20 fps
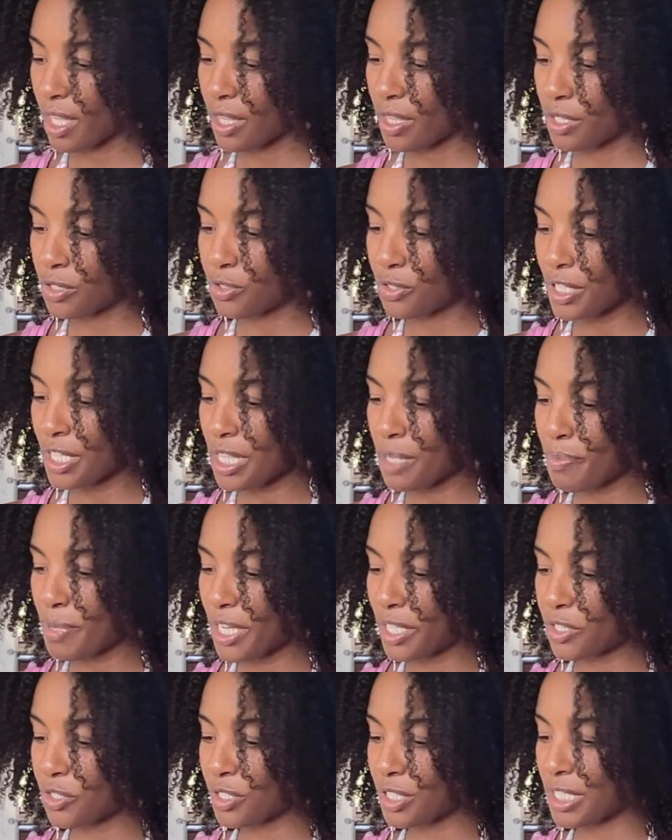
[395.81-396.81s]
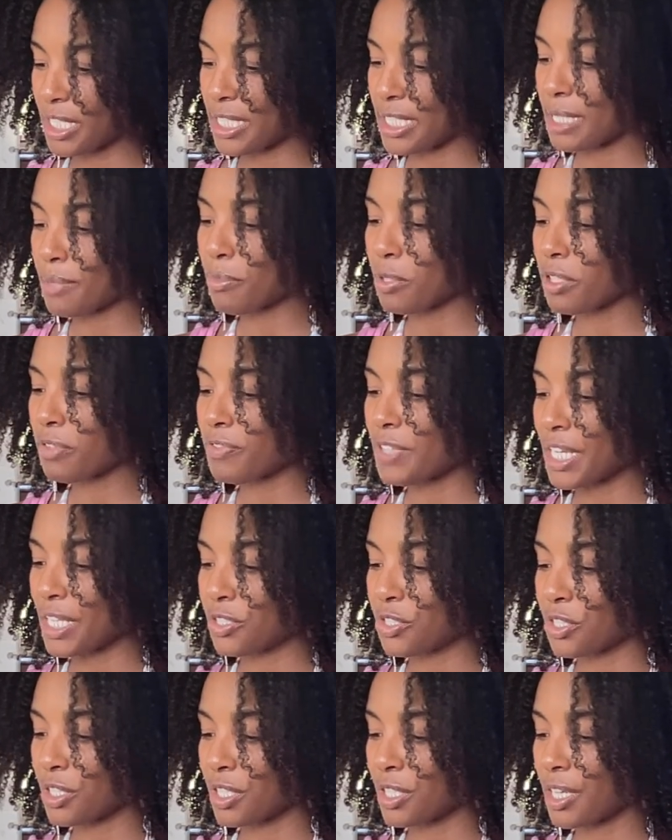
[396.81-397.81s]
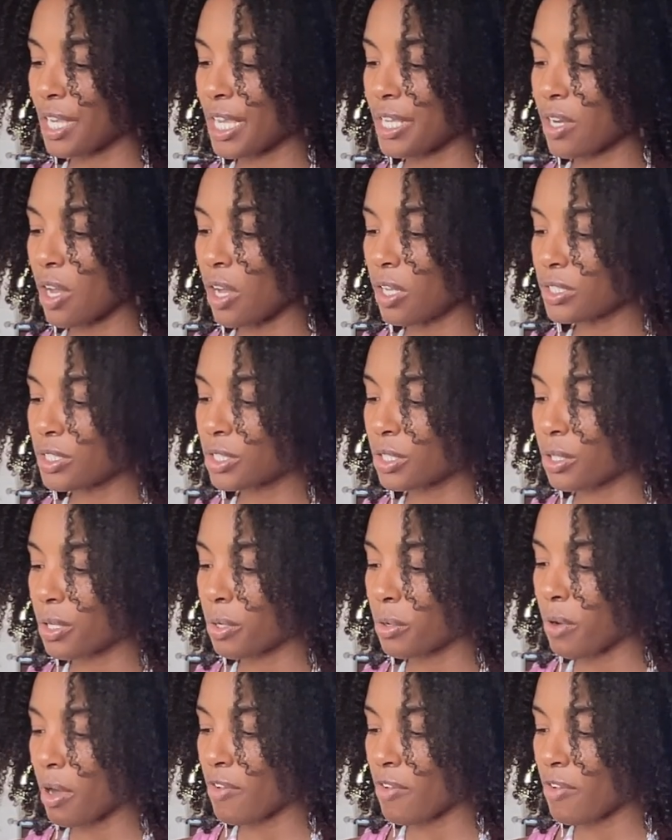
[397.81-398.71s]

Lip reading: The tree in the picture is a symbol of nature and also